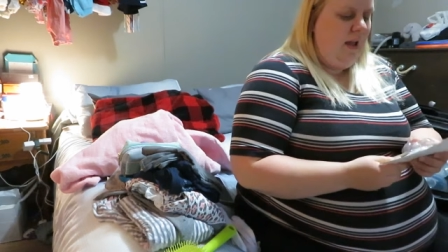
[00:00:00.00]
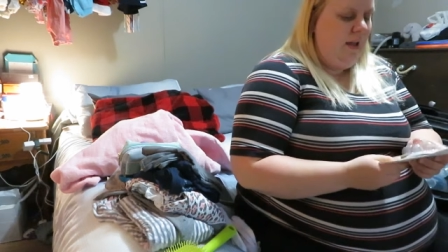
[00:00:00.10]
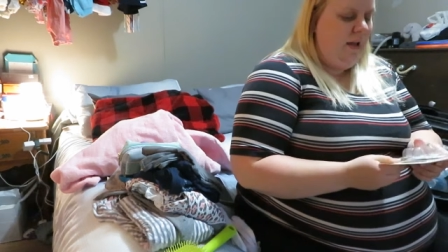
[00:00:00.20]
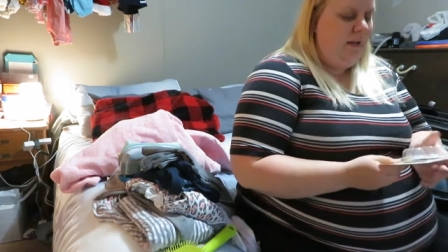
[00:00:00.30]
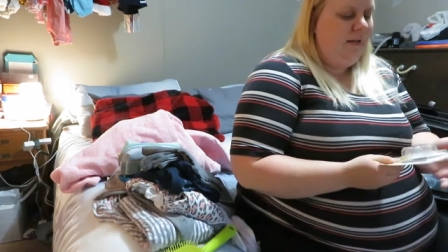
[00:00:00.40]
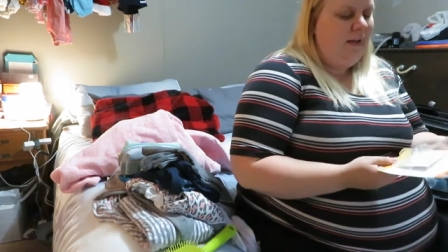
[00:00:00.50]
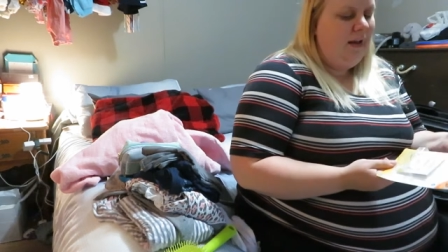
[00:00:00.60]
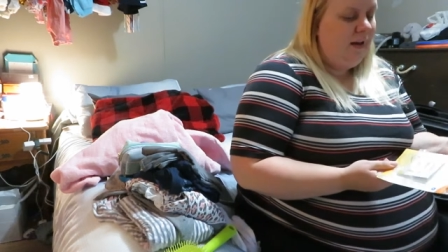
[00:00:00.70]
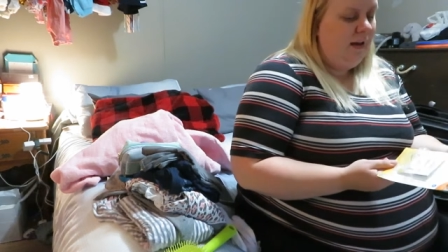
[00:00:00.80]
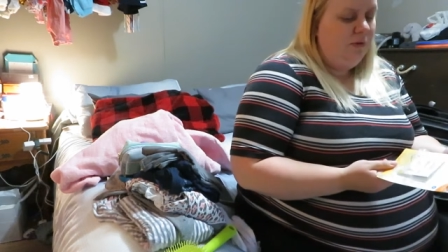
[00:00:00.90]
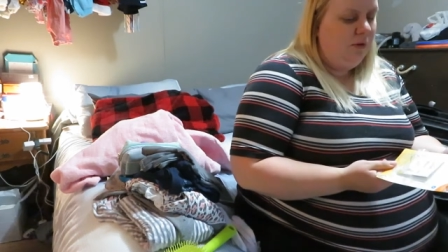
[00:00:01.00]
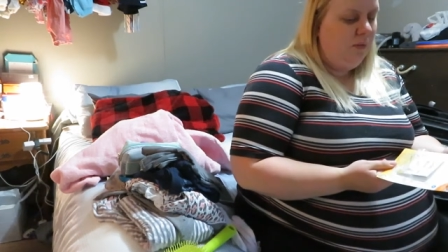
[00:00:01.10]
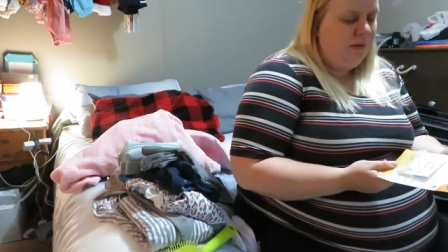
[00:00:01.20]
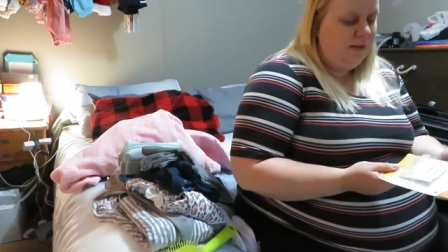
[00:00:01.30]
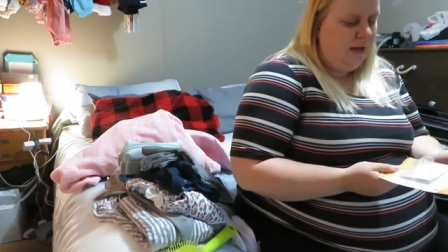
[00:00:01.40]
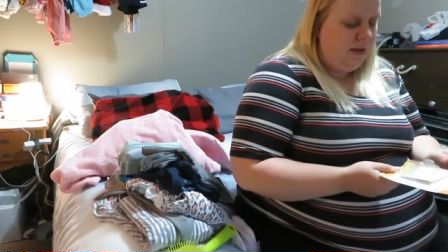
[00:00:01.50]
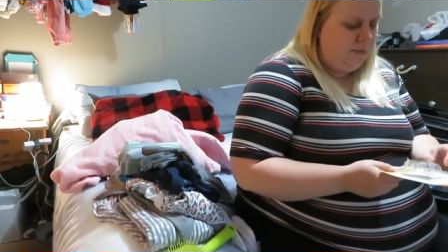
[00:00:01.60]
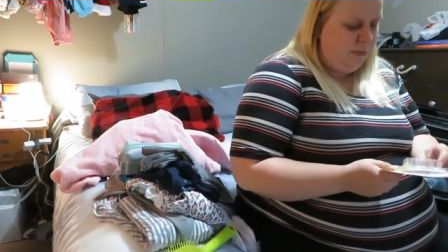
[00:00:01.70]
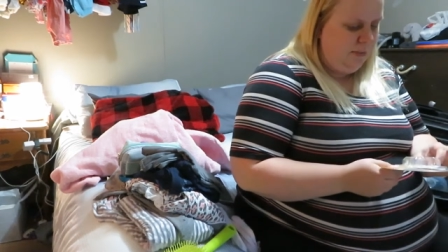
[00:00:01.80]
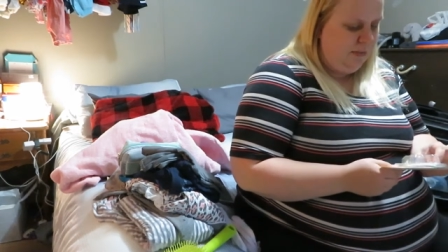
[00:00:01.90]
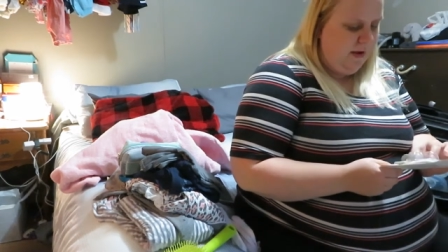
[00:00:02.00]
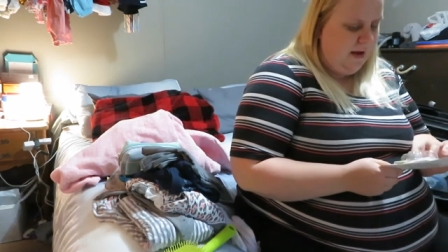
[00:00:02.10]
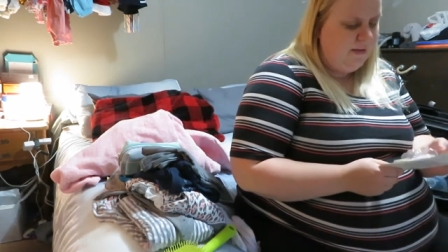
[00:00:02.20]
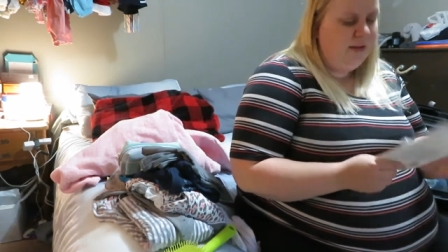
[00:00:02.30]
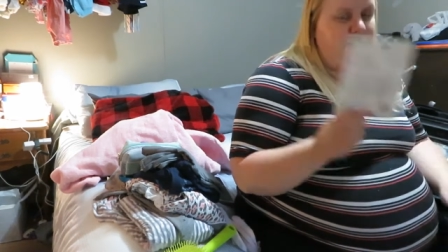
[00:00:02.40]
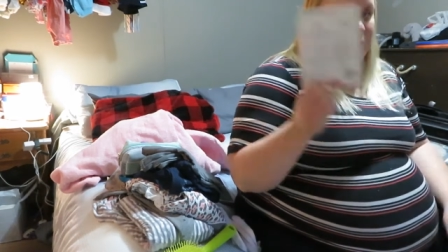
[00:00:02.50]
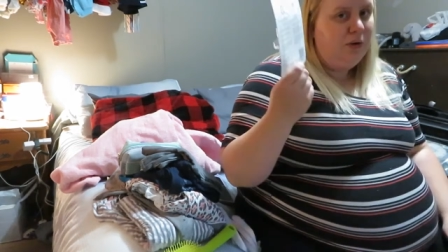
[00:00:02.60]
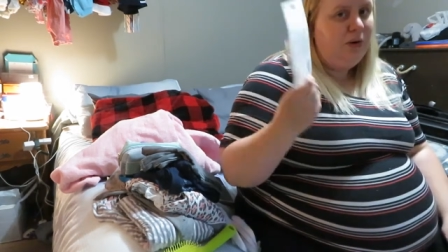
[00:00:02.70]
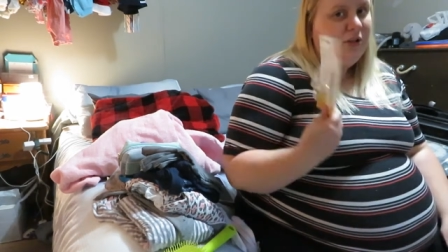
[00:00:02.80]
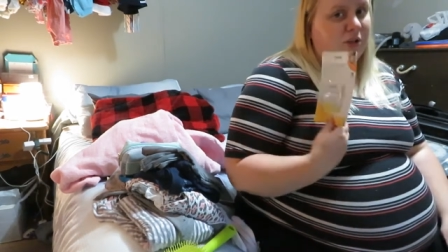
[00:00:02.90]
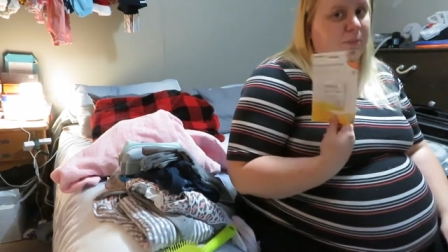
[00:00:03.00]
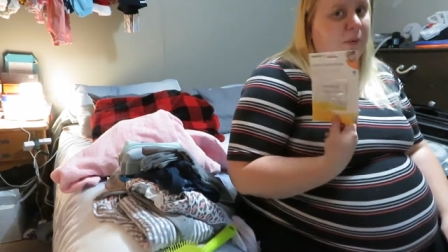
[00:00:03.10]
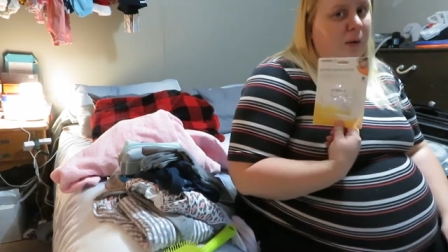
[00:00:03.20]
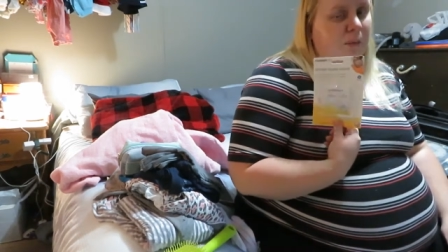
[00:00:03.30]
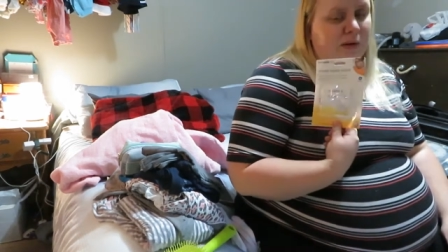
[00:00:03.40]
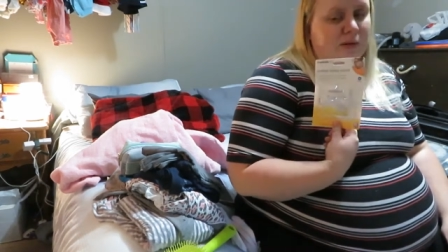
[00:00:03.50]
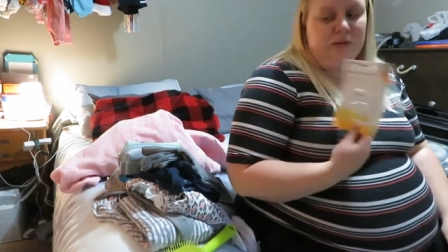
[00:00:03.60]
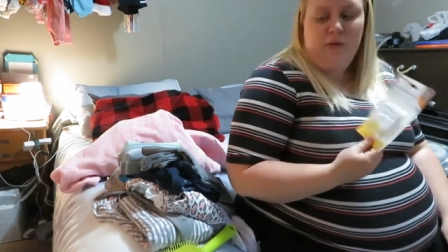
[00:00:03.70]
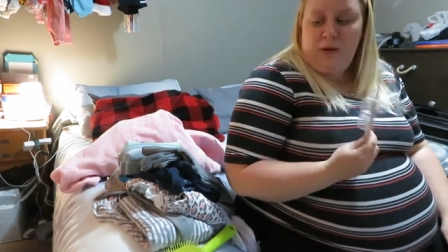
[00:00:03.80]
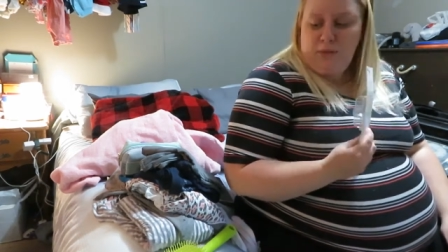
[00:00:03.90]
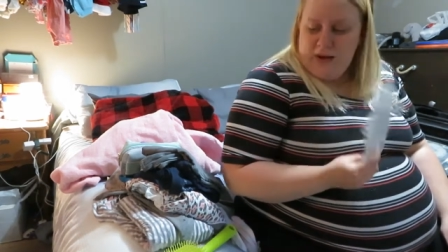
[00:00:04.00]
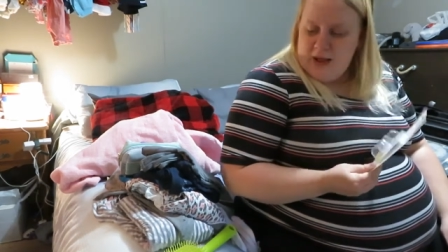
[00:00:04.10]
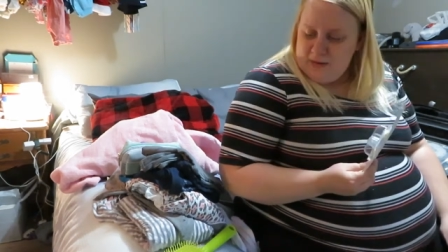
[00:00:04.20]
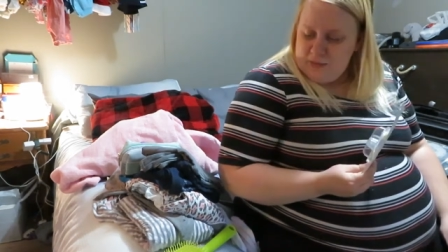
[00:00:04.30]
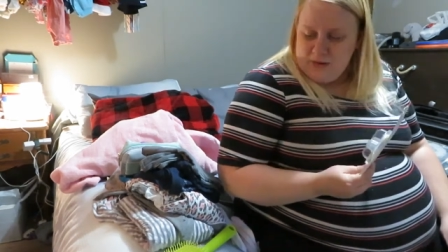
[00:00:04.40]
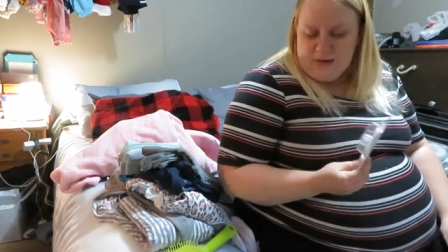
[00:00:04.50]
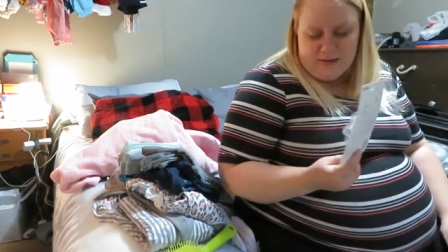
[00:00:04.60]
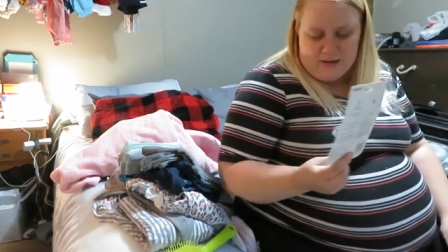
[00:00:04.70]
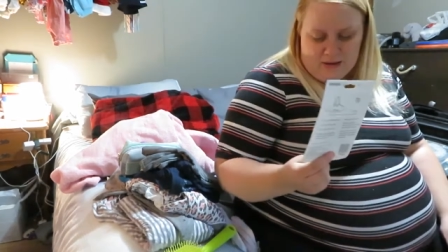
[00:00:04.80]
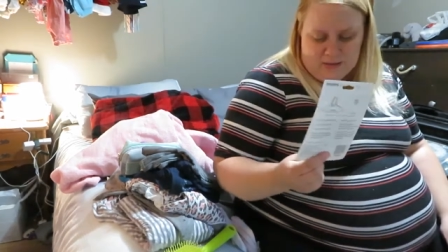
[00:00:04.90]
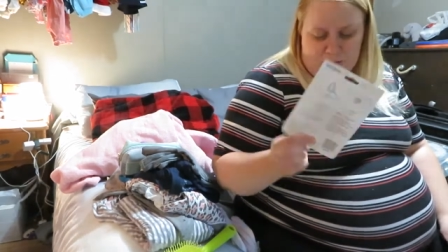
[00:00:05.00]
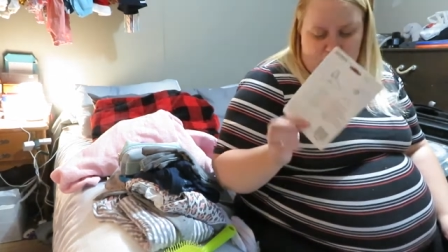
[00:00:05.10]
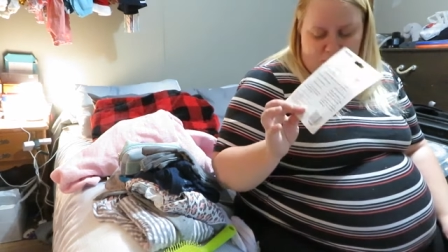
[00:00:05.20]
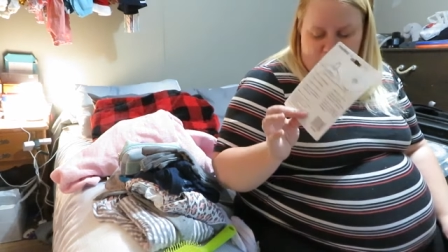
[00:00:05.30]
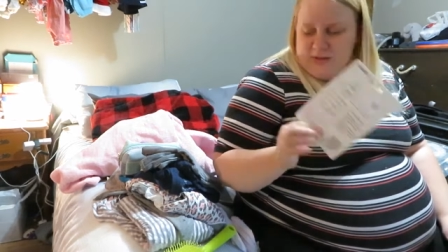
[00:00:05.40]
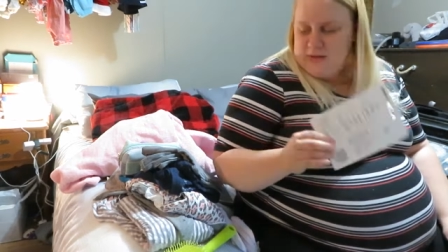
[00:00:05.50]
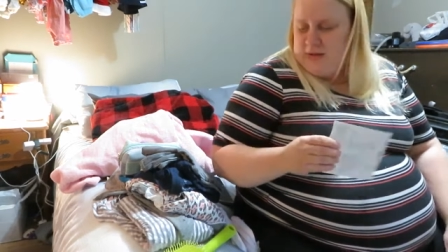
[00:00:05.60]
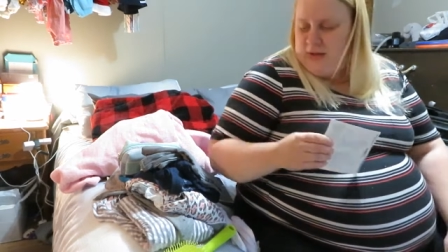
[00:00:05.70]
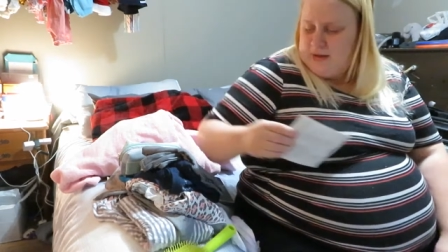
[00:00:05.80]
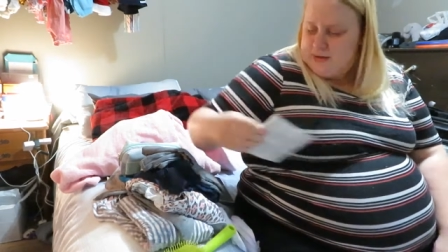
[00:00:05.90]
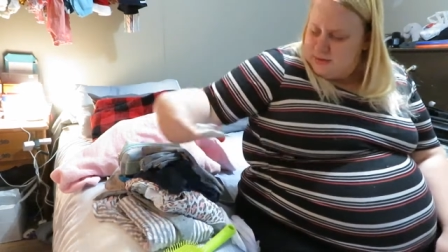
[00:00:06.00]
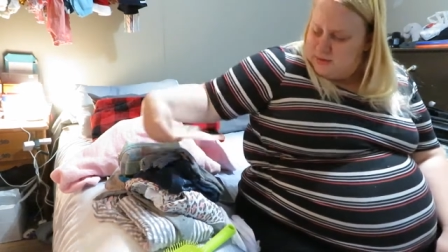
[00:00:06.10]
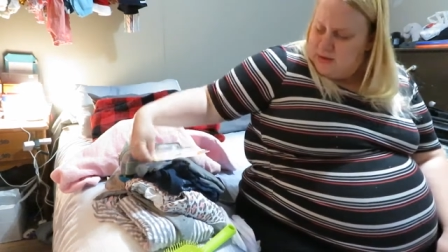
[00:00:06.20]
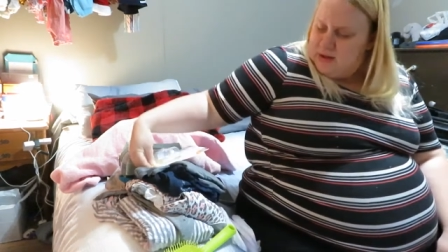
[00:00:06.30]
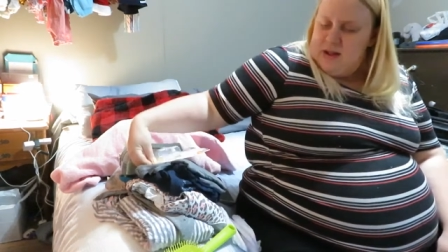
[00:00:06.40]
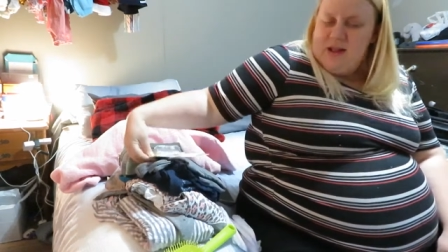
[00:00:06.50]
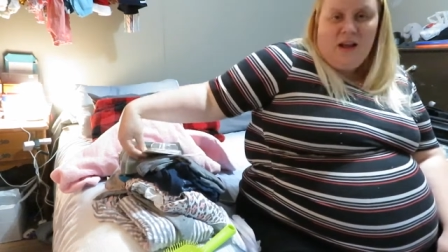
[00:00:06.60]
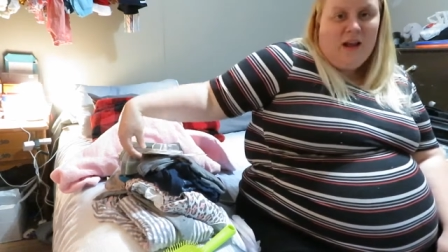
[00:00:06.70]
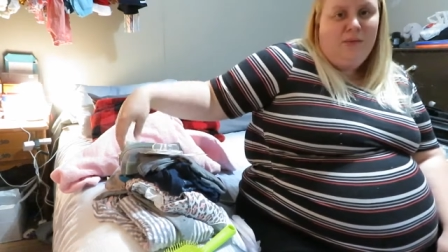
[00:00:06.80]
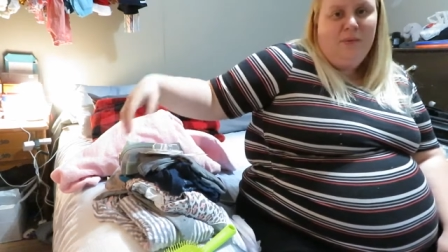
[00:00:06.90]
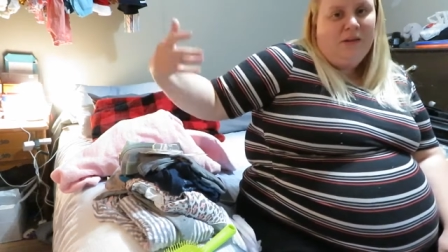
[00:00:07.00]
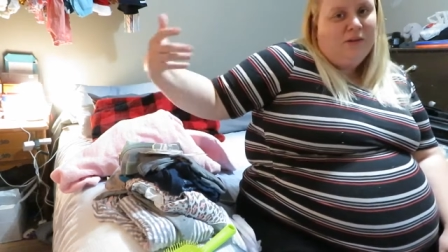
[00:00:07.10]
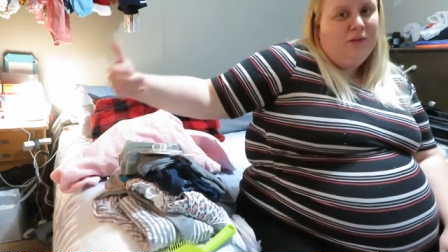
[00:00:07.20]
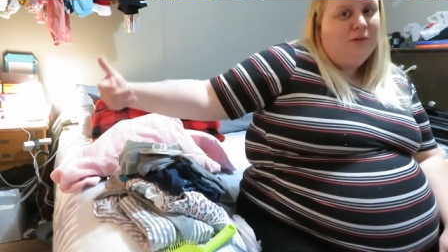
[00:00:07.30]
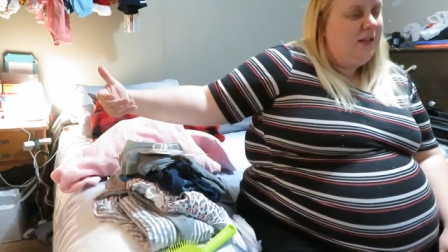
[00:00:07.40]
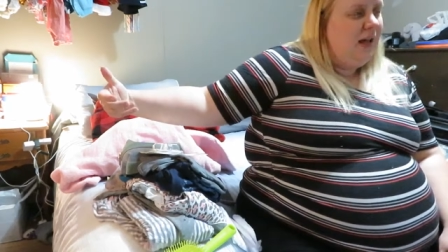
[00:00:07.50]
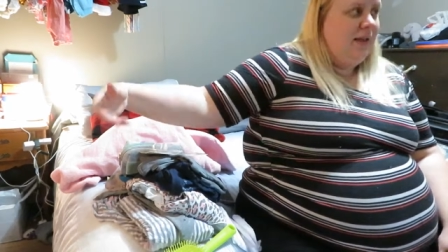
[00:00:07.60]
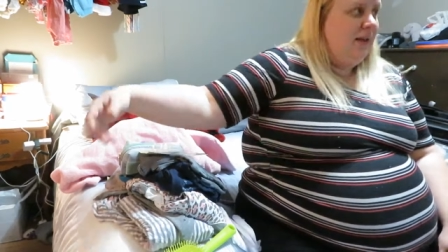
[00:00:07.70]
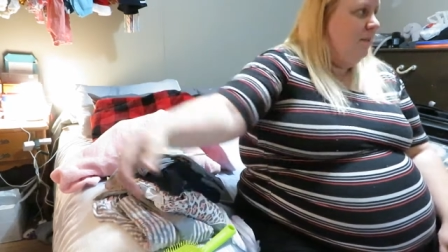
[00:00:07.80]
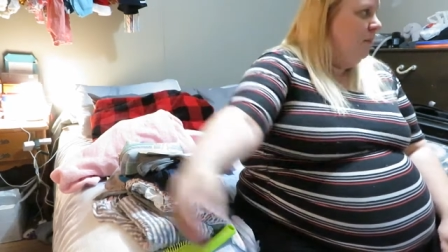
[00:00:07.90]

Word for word: And again, I don't know what this hospital provides, so I just bought one so I would have one at the hospital just in case. I'd rather use that than